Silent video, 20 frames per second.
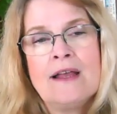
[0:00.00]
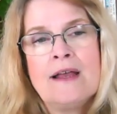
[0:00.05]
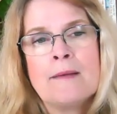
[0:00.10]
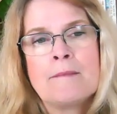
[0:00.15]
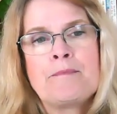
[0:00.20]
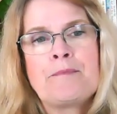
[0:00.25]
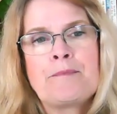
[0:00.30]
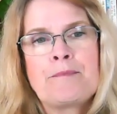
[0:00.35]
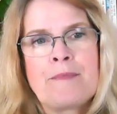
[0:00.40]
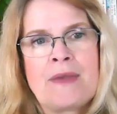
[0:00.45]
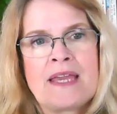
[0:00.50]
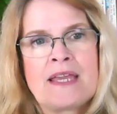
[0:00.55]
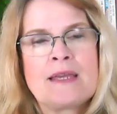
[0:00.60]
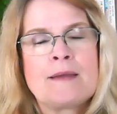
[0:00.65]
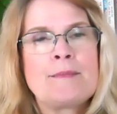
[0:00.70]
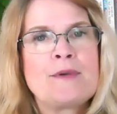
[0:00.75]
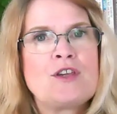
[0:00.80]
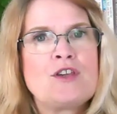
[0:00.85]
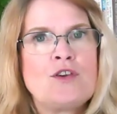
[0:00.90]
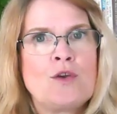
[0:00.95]

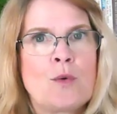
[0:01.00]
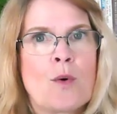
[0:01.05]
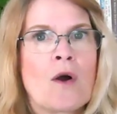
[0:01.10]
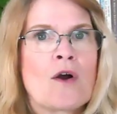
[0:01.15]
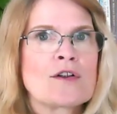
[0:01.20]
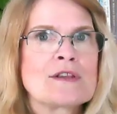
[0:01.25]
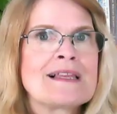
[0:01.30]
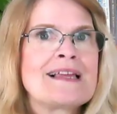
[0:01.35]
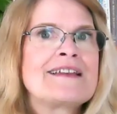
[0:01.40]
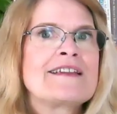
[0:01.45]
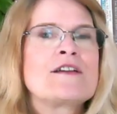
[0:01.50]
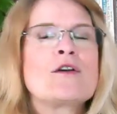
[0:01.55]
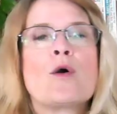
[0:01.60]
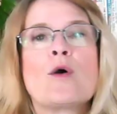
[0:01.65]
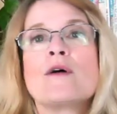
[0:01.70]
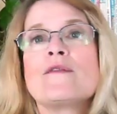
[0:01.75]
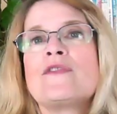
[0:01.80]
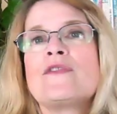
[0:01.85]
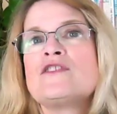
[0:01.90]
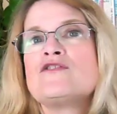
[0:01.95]
Maybe you are letting
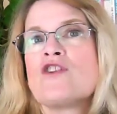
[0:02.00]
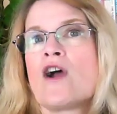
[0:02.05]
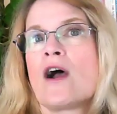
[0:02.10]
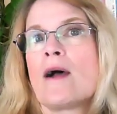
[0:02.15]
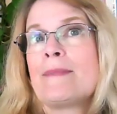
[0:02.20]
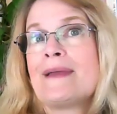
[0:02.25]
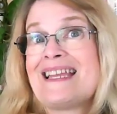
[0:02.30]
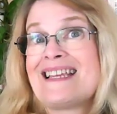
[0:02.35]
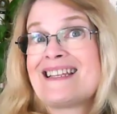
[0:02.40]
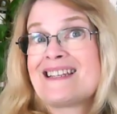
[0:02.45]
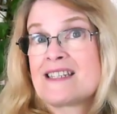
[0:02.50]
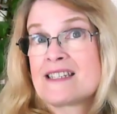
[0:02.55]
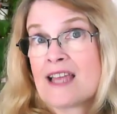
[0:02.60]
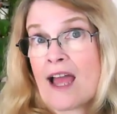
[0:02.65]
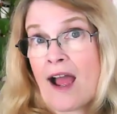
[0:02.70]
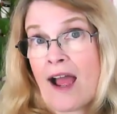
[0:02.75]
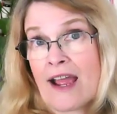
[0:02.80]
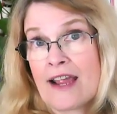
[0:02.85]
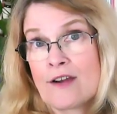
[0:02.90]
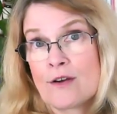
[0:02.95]
go of the job
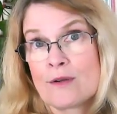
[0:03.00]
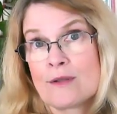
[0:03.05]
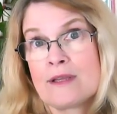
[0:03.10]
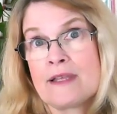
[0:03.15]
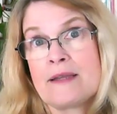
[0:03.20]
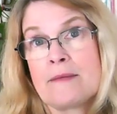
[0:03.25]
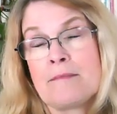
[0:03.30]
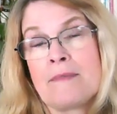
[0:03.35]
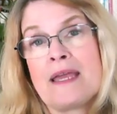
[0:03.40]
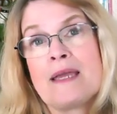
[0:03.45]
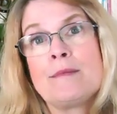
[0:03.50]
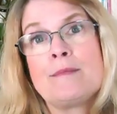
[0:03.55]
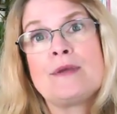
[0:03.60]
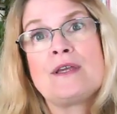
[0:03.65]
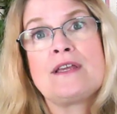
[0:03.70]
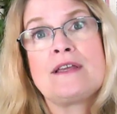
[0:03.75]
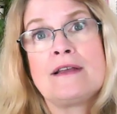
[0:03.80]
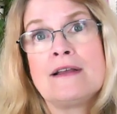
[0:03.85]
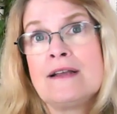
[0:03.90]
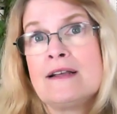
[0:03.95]
entirely.
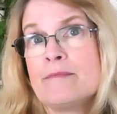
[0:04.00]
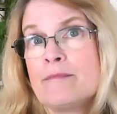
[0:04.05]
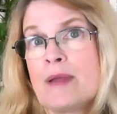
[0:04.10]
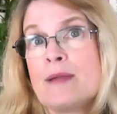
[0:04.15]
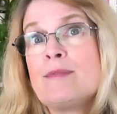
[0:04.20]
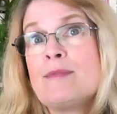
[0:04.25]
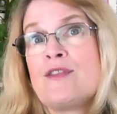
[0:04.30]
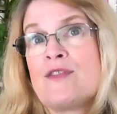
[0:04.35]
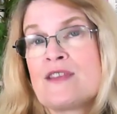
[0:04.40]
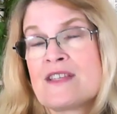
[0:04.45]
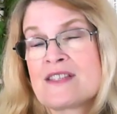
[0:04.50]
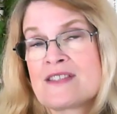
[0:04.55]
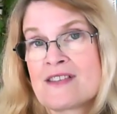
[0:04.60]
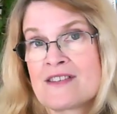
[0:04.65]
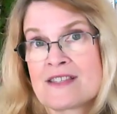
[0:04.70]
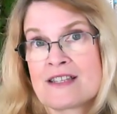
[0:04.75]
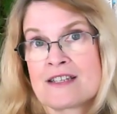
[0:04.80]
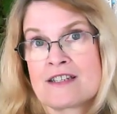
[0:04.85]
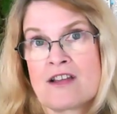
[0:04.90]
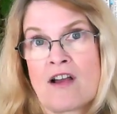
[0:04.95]
Maybe this
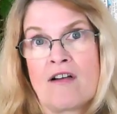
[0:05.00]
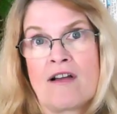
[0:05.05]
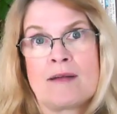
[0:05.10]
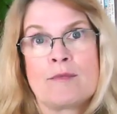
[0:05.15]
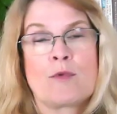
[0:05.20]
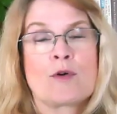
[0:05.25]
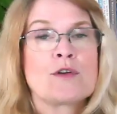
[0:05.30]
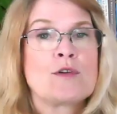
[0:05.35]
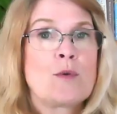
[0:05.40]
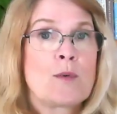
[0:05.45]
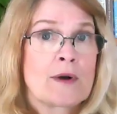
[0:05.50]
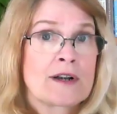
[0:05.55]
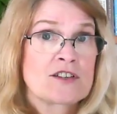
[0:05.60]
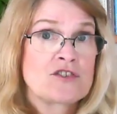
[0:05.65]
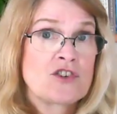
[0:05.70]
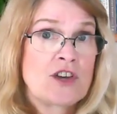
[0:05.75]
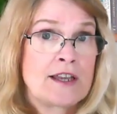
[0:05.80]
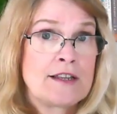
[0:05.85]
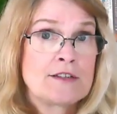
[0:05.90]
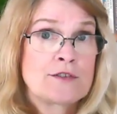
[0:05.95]
is the time where you want to
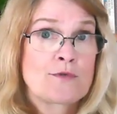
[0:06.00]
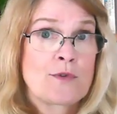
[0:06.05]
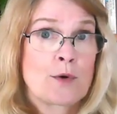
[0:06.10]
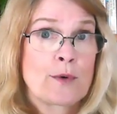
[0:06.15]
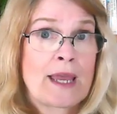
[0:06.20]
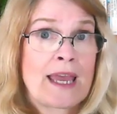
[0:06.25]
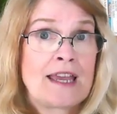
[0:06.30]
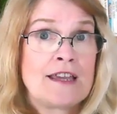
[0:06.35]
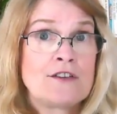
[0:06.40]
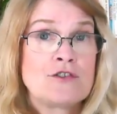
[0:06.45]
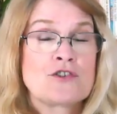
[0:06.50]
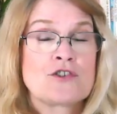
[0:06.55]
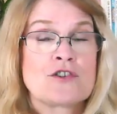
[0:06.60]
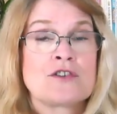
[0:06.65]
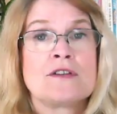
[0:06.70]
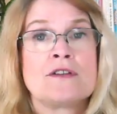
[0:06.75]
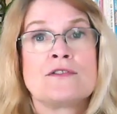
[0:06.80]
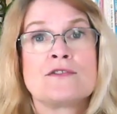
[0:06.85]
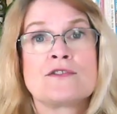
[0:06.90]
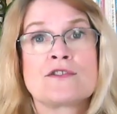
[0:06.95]
change
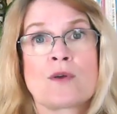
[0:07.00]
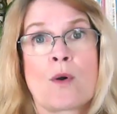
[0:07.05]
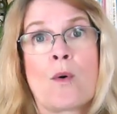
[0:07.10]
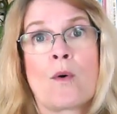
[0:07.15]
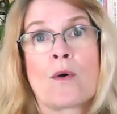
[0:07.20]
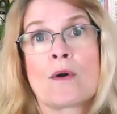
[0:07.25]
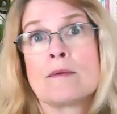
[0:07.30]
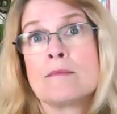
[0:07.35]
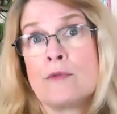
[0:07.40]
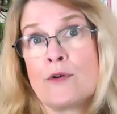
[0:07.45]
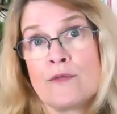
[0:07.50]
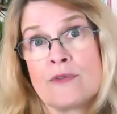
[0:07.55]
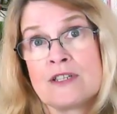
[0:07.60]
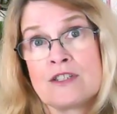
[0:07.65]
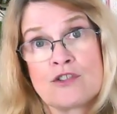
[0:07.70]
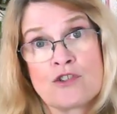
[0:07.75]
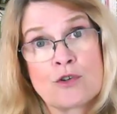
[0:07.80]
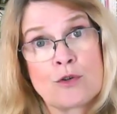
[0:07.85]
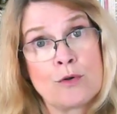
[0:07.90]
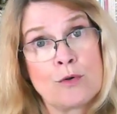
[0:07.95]
vocations or move
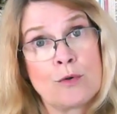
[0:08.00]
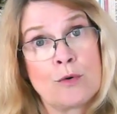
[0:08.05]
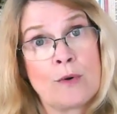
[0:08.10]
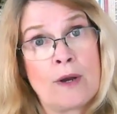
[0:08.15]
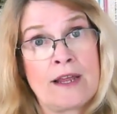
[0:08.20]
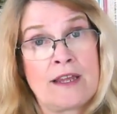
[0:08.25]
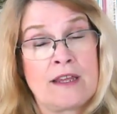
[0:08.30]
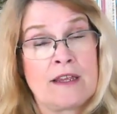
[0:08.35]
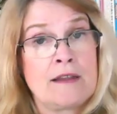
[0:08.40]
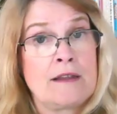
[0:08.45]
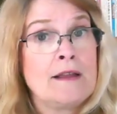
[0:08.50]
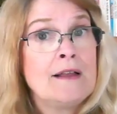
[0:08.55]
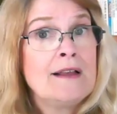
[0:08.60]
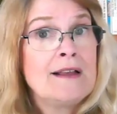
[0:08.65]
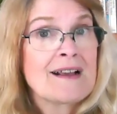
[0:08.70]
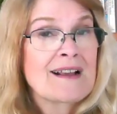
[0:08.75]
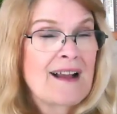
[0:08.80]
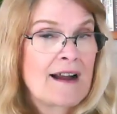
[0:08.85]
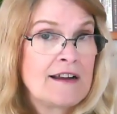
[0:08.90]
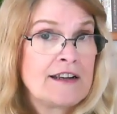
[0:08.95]
into a
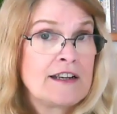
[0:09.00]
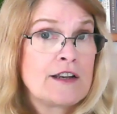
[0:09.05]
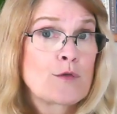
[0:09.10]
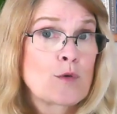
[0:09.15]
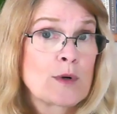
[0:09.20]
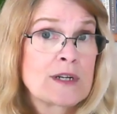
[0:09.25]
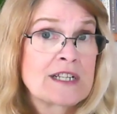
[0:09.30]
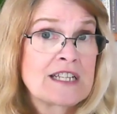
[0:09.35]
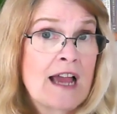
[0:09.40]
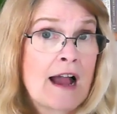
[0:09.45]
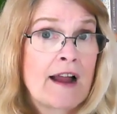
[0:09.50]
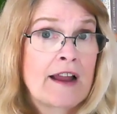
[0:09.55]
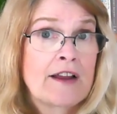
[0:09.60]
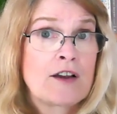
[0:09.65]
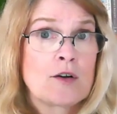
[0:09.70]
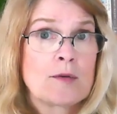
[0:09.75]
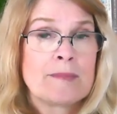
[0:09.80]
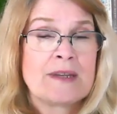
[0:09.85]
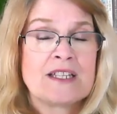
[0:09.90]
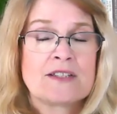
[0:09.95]
kind of
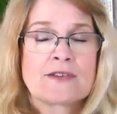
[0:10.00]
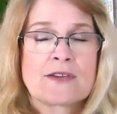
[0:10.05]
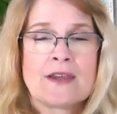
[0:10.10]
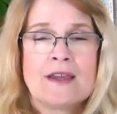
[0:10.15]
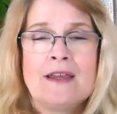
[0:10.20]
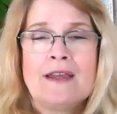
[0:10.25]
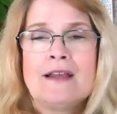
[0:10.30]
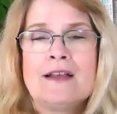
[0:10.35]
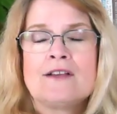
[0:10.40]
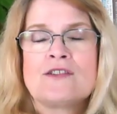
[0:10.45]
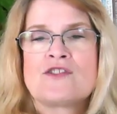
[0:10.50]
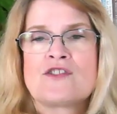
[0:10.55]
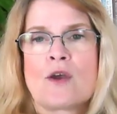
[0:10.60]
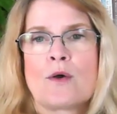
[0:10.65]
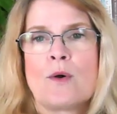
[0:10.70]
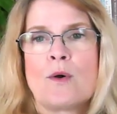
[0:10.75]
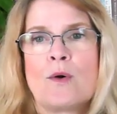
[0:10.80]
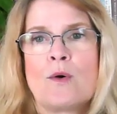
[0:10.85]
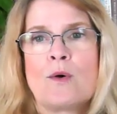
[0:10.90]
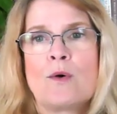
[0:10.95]
retirement.
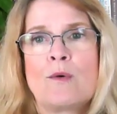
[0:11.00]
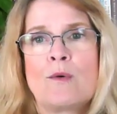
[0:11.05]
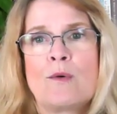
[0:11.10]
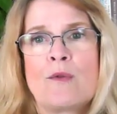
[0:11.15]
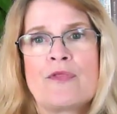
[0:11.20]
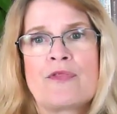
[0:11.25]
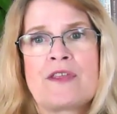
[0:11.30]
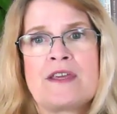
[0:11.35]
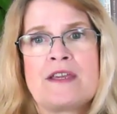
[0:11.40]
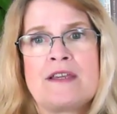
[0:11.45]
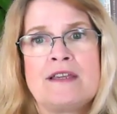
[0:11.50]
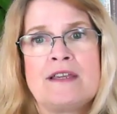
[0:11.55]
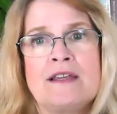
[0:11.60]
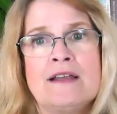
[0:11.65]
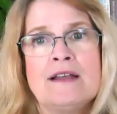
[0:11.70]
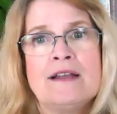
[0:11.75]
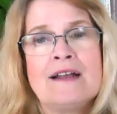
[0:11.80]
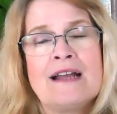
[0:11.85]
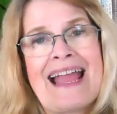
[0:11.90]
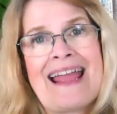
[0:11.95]
So the
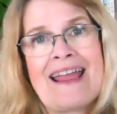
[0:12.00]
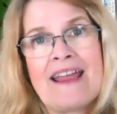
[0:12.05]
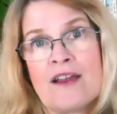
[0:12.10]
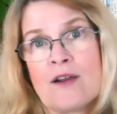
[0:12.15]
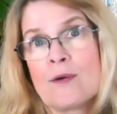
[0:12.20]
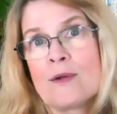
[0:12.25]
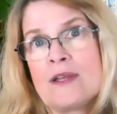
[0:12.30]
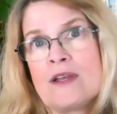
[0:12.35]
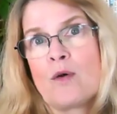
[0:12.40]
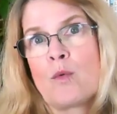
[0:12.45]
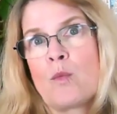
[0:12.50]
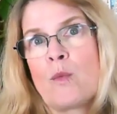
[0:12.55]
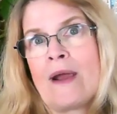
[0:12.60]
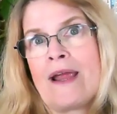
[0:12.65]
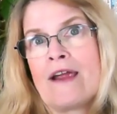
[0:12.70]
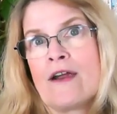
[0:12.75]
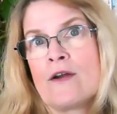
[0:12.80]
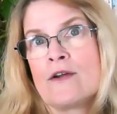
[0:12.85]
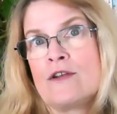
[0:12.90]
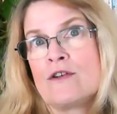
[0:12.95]
area
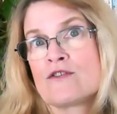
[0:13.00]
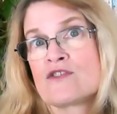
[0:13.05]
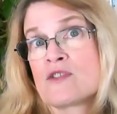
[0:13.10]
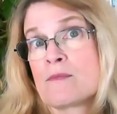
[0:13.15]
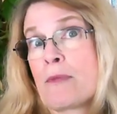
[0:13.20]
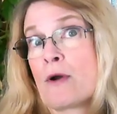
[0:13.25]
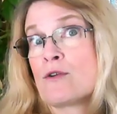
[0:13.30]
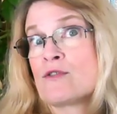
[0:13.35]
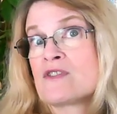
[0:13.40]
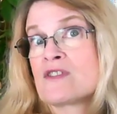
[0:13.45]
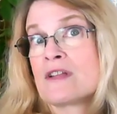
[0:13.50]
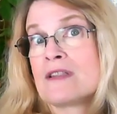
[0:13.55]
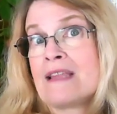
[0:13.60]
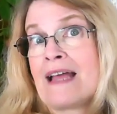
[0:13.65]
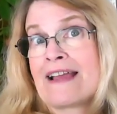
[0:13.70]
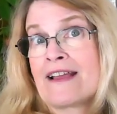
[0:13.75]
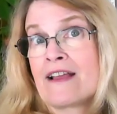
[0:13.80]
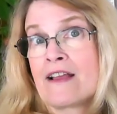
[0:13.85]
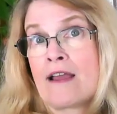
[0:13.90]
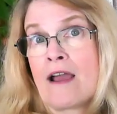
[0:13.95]
where you're supposed to
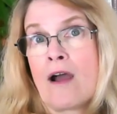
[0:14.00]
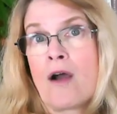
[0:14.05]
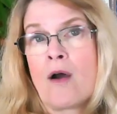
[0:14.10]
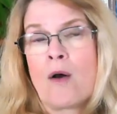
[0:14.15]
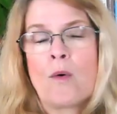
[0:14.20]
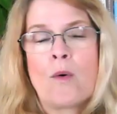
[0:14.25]
let go